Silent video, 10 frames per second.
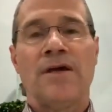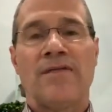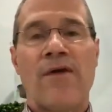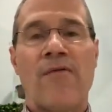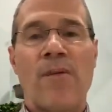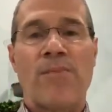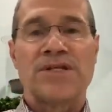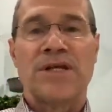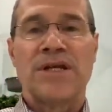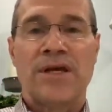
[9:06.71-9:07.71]
They
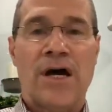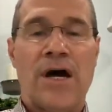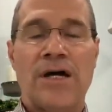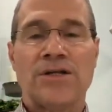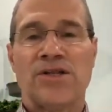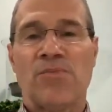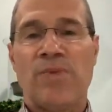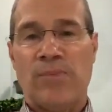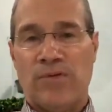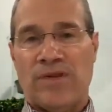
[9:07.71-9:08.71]
represented God to the
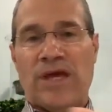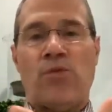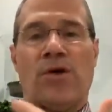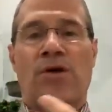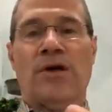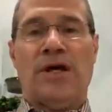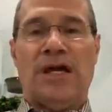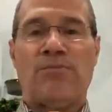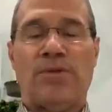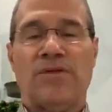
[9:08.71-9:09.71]
people. They were
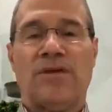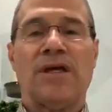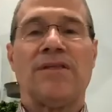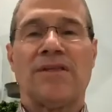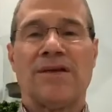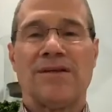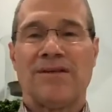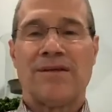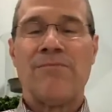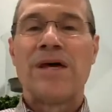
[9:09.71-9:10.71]
in
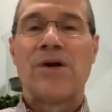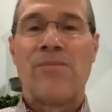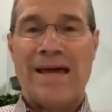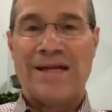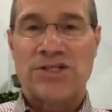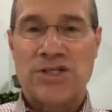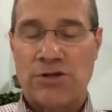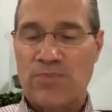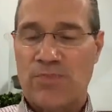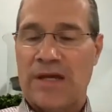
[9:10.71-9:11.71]
the middleman, so
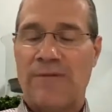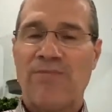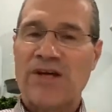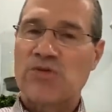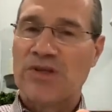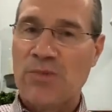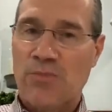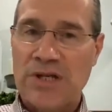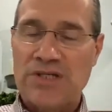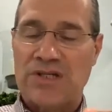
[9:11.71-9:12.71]
to speak. That's what the
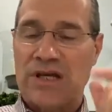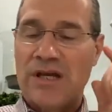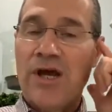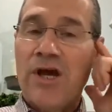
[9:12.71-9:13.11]
priest did.